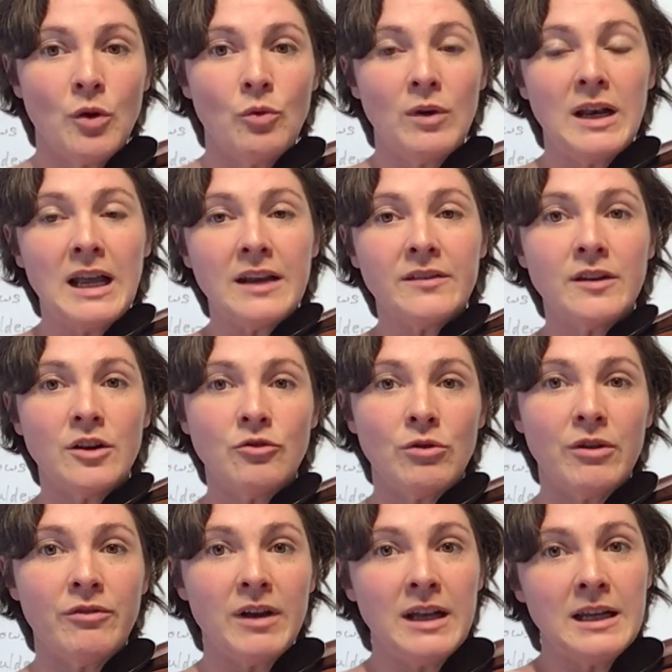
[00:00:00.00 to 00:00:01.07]
relaxed under
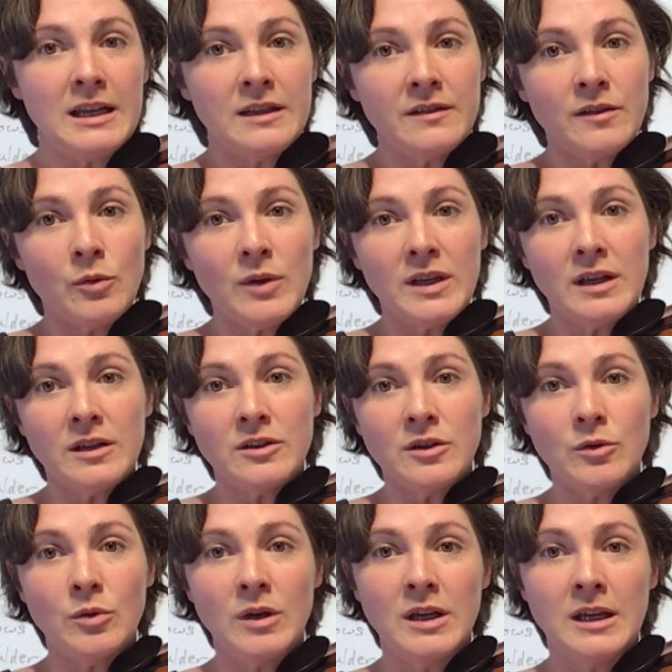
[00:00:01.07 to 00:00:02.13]
our violin so we can do
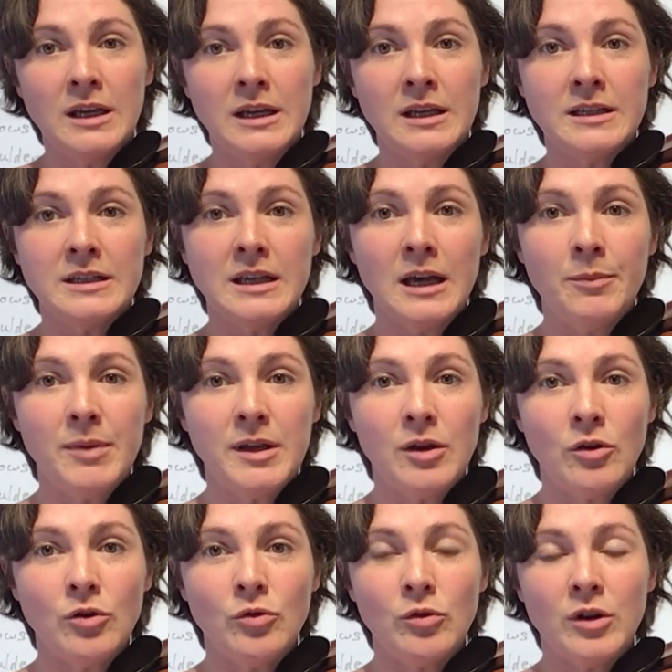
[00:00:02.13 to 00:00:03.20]
tapping
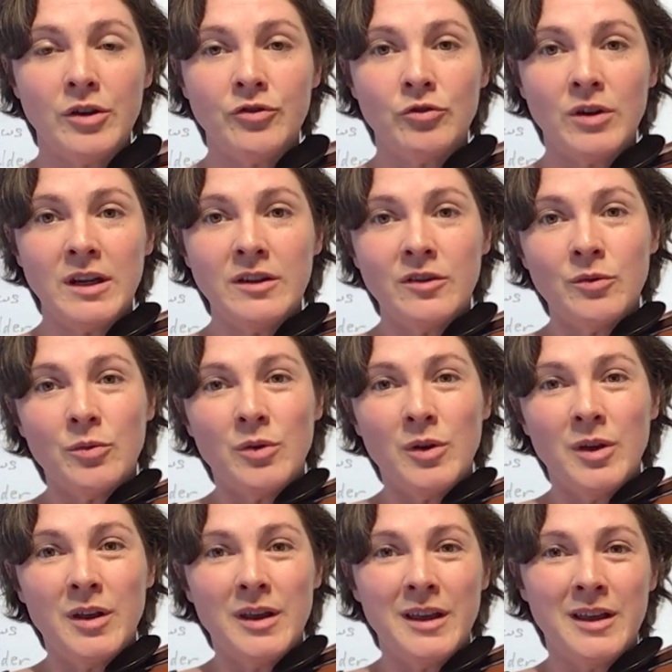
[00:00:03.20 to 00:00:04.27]
on all our strings.
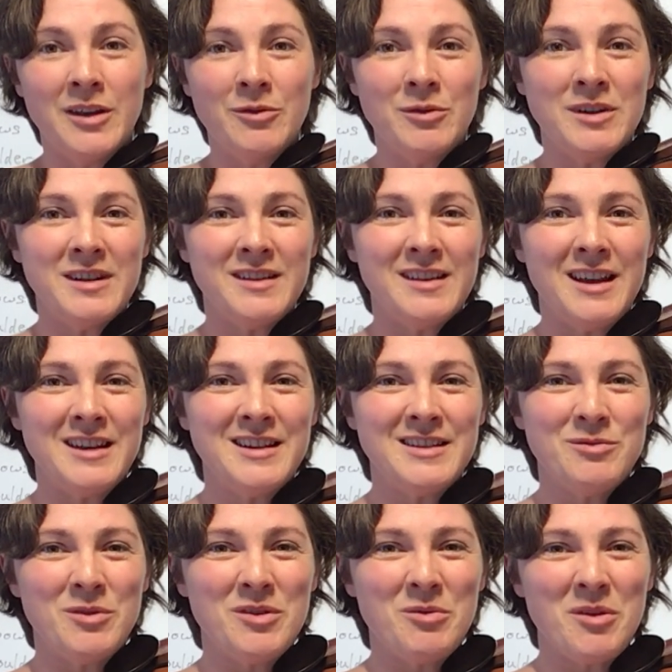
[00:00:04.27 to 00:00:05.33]
Decided
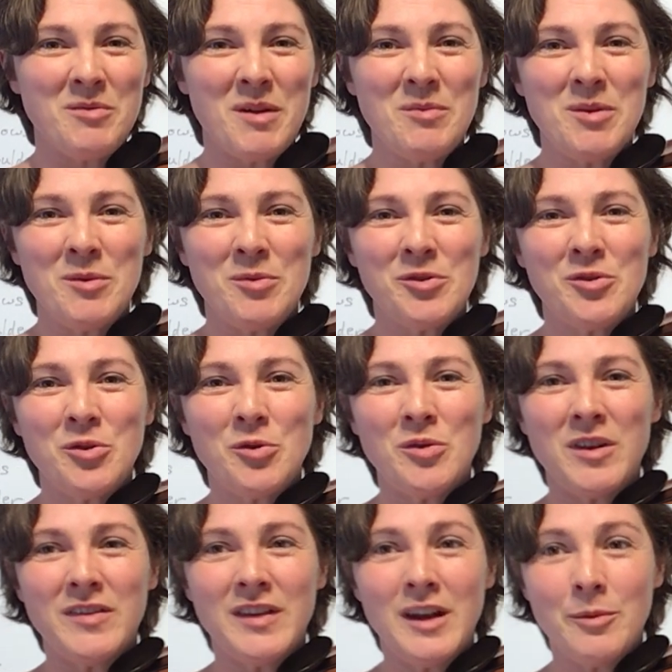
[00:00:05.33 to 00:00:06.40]
with one of my pupils to call
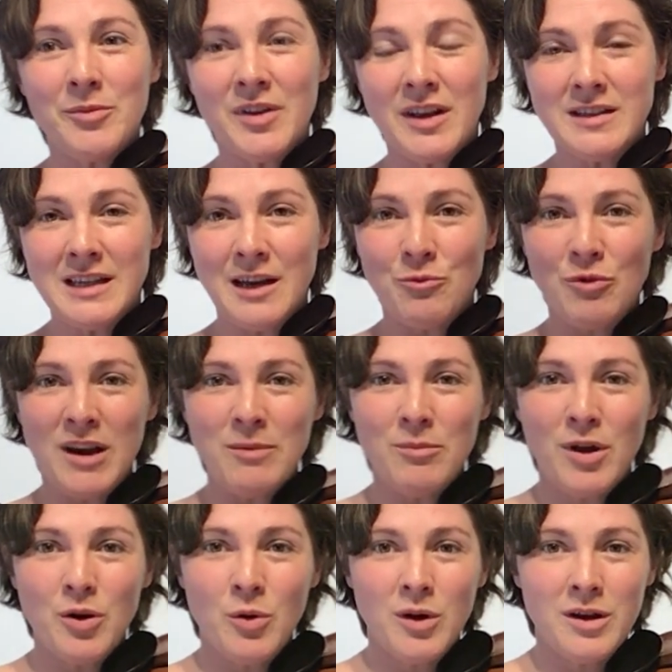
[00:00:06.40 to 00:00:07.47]
this an upside down
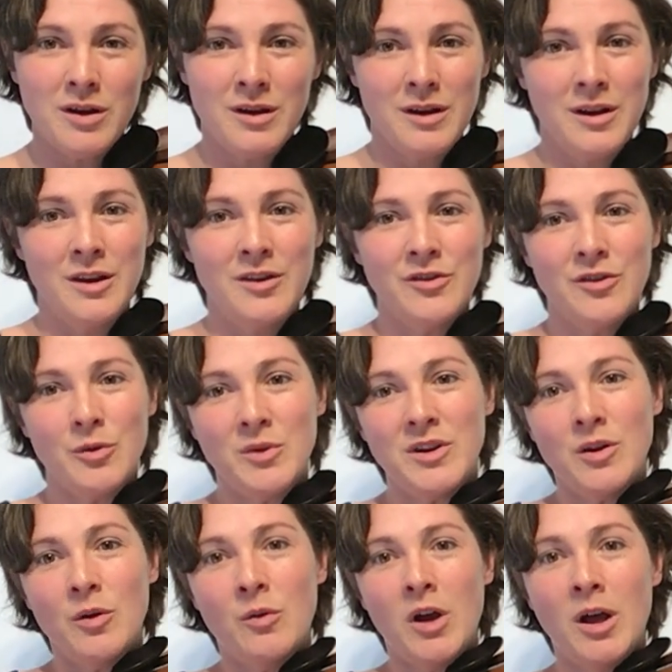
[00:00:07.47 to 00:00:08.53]
rainbow. So we
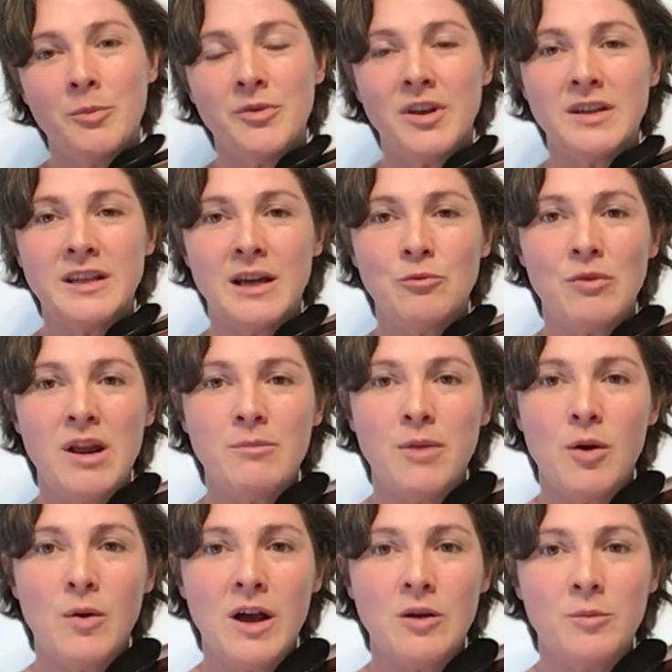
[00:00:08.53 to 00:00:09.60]
do upside down
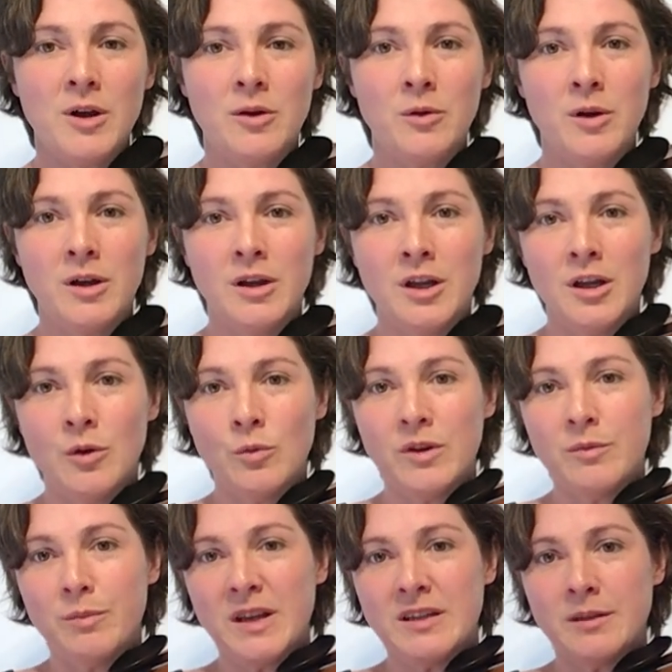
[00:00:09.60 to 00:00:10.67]
rainbow elbow
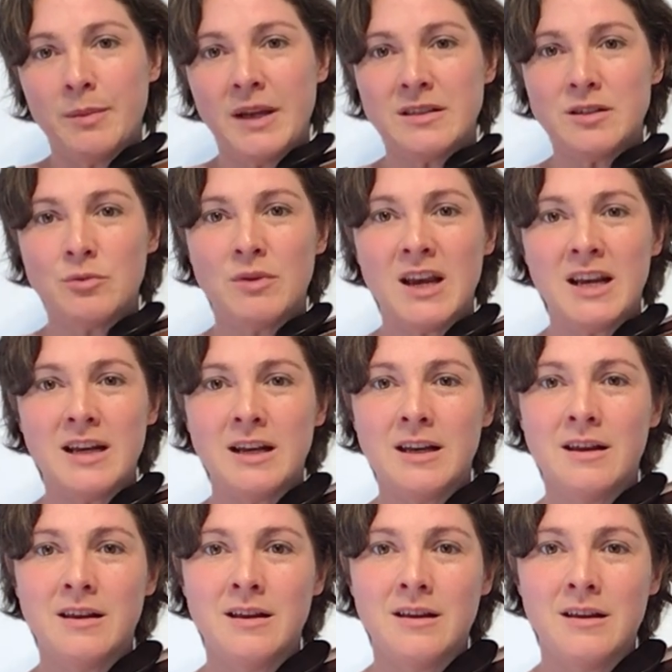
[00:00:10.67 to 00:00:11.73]
with pitter patter rain
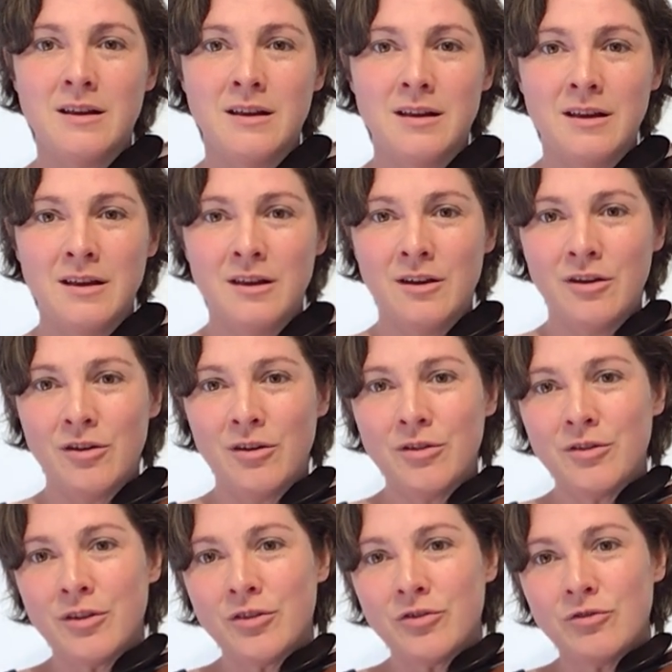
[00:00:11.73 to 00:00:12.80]
on
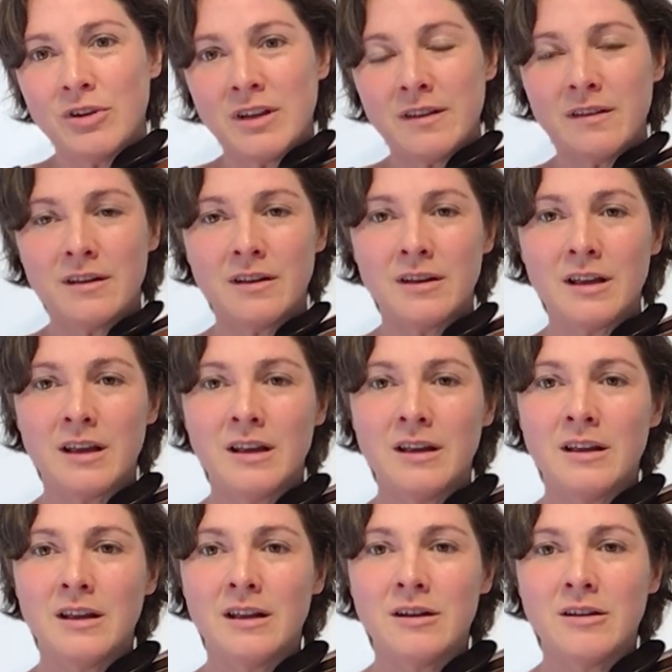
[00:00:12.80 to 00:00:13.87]
our strings. Okay,
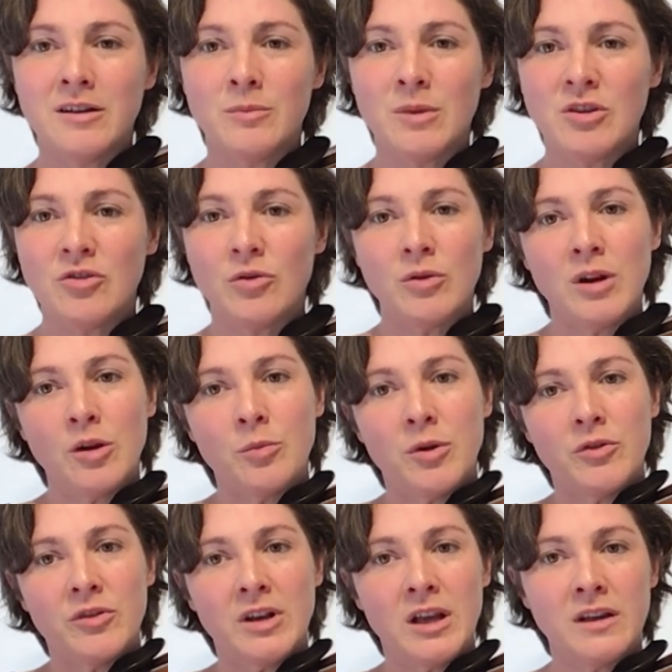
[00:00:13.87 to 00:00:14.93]
and just make sure your elbow
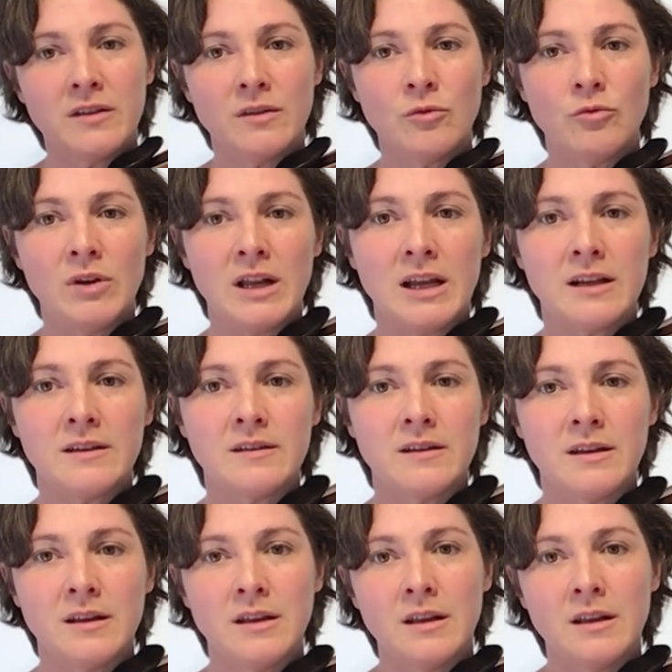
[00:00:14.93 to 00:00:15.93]
is nice and relaxed.